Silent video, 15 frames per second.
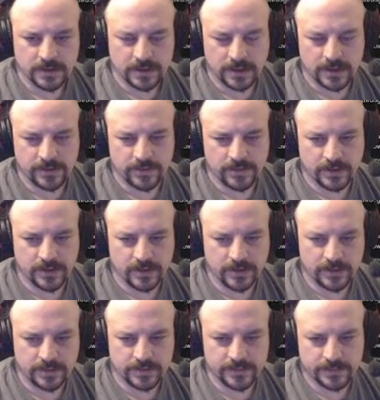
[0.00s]
Can't
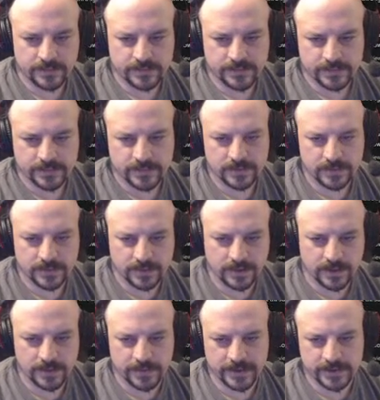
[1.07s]
drag the
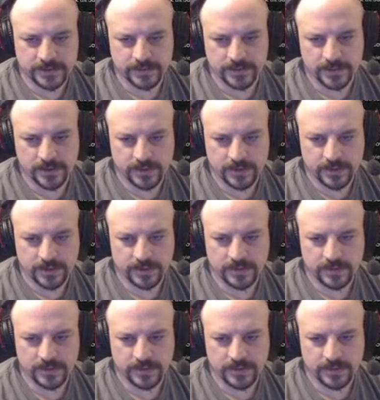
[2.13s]
animation window